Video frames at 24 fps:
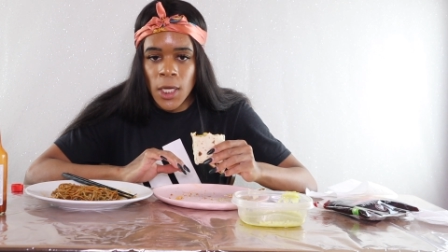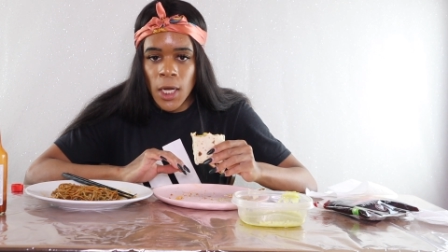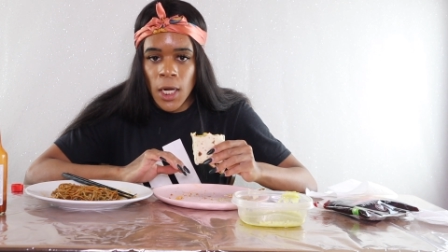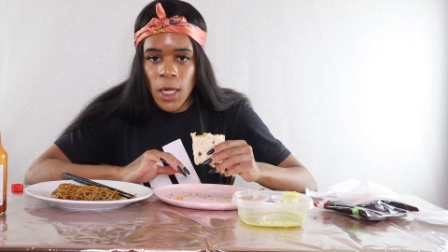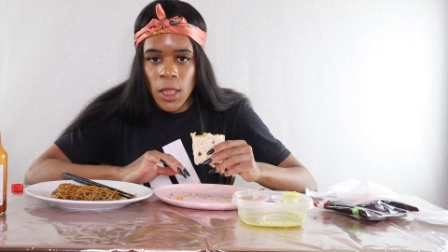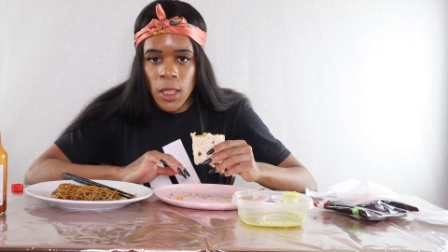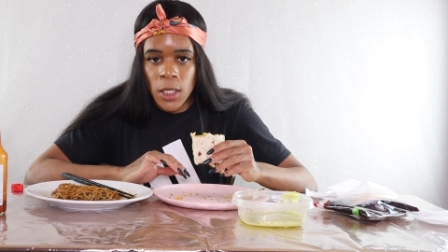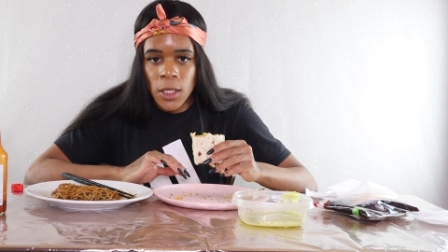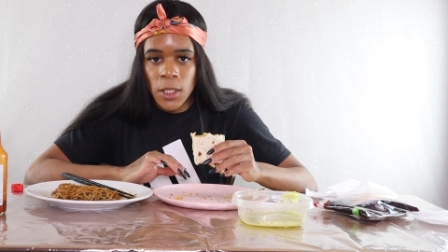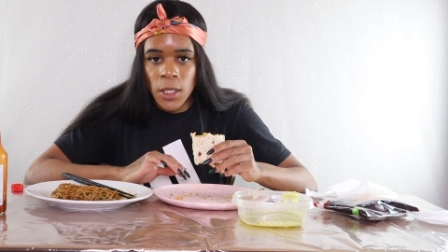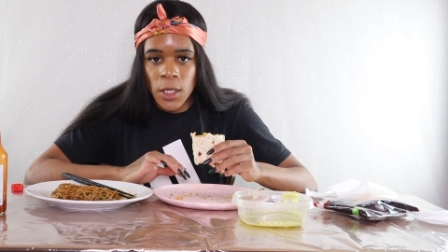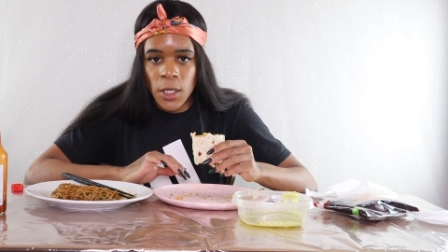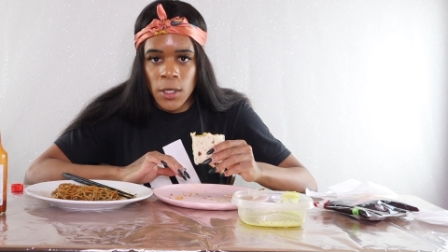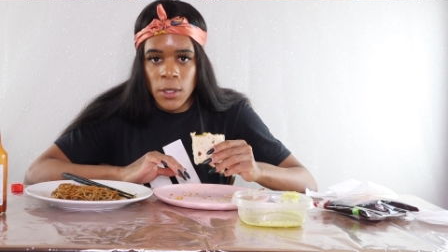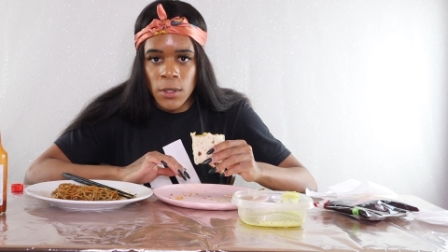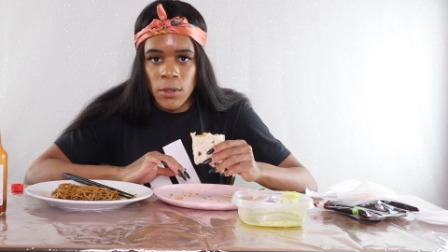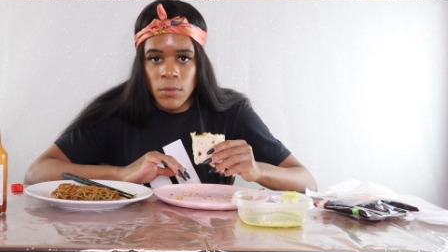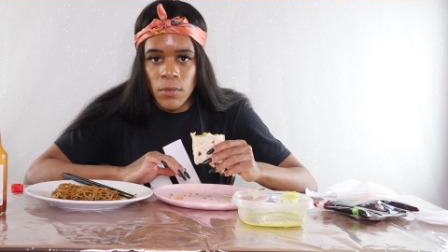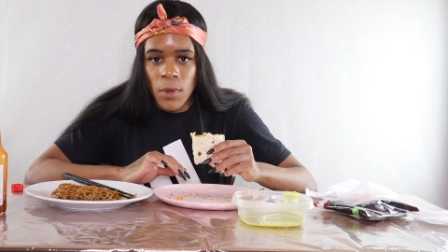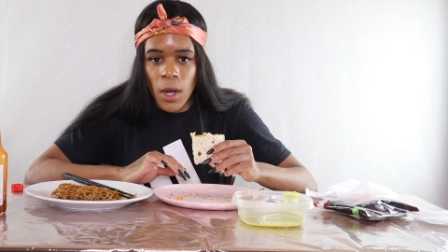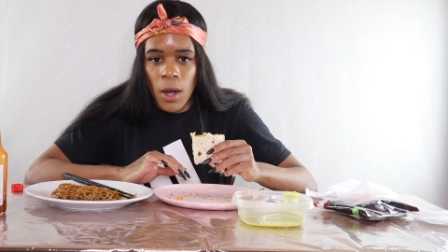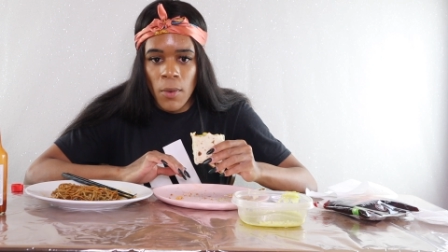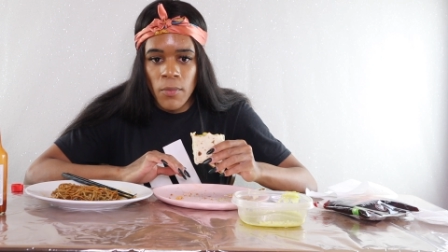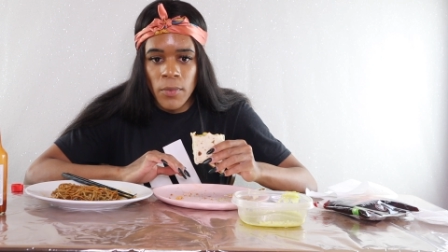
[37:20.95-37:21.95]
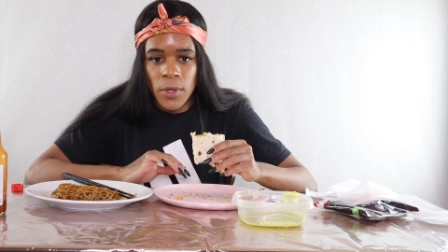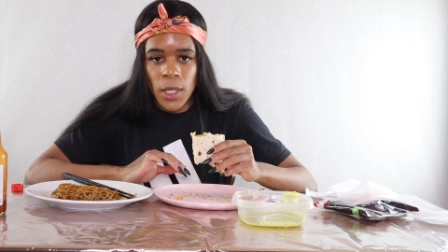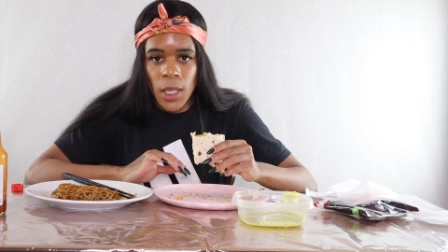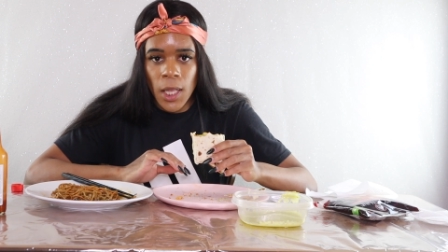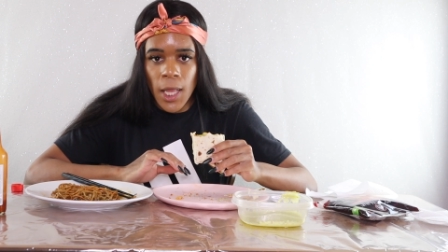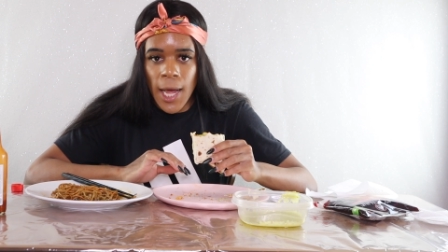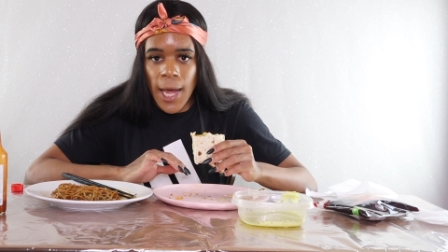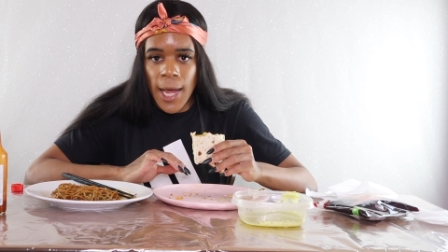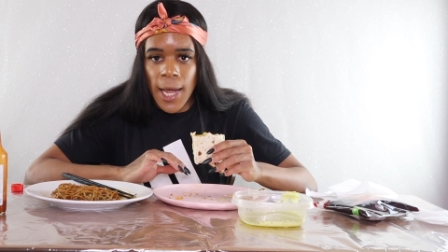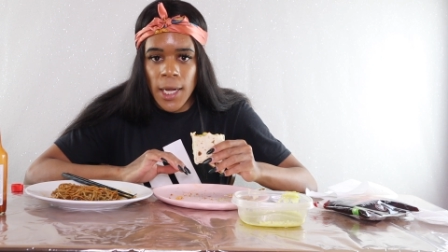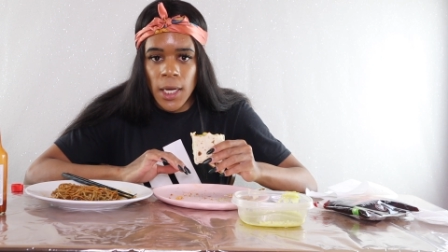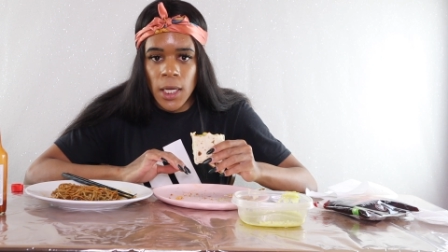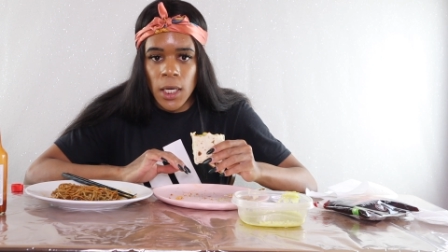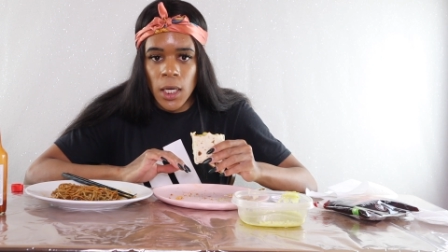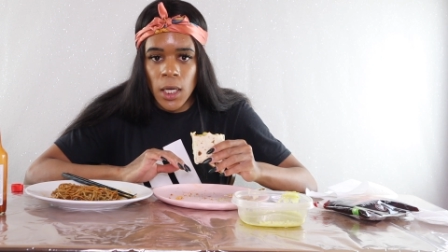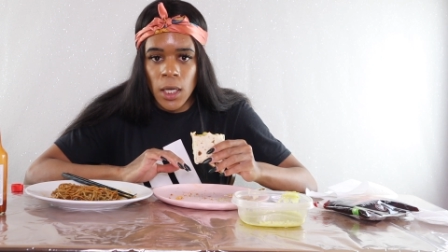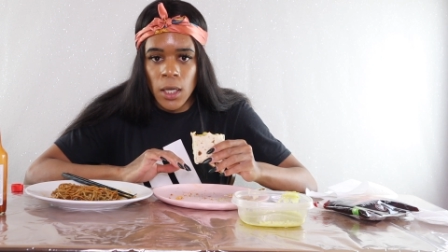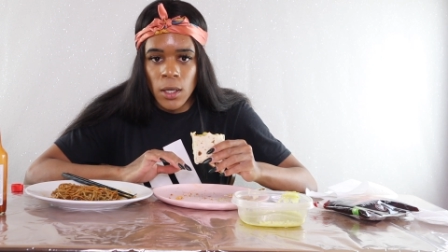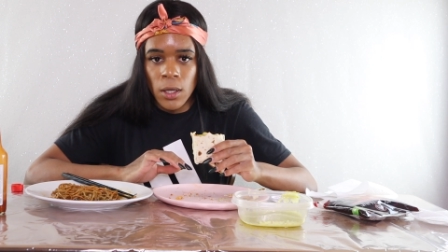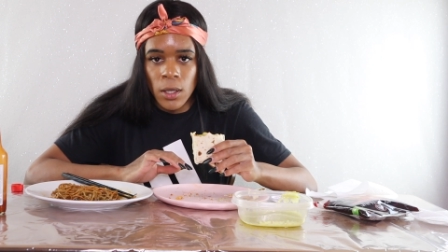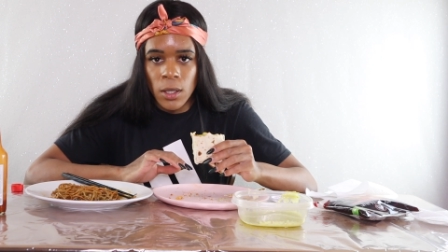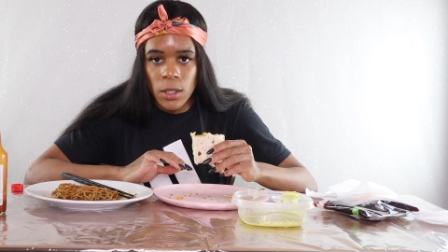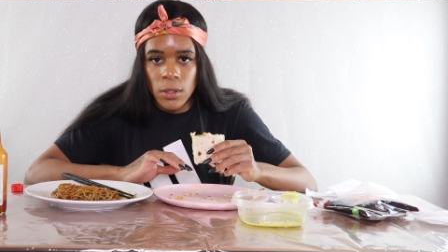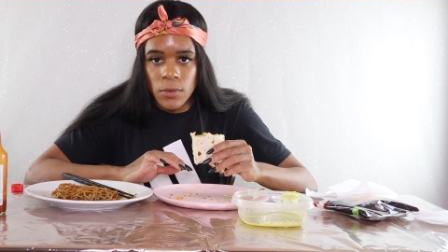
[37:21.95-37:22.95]
telling them. I be like,
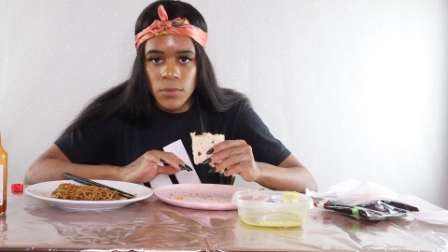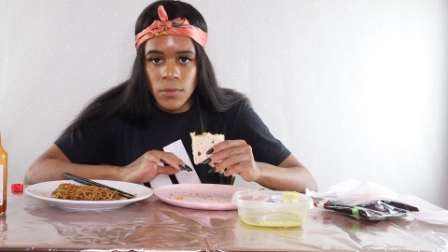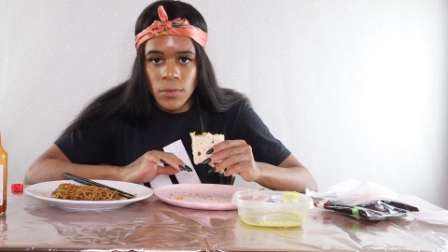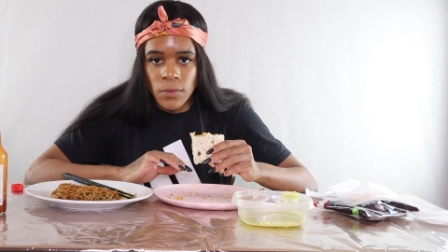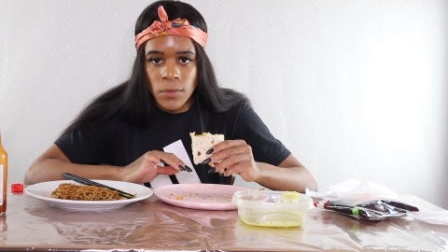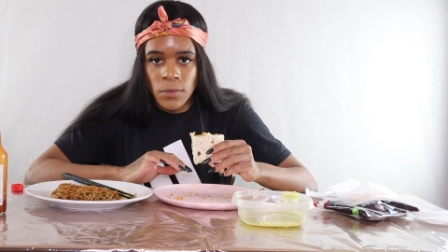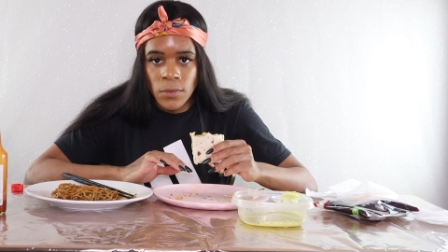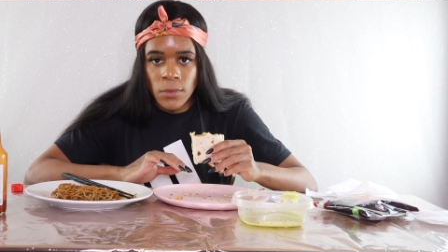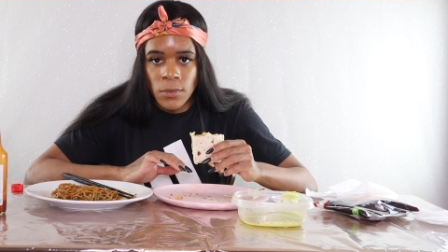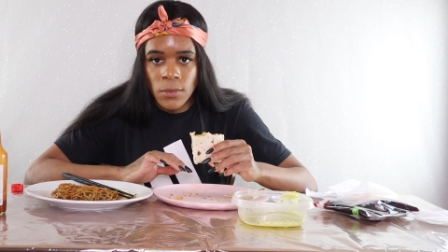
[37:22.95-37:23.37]
look.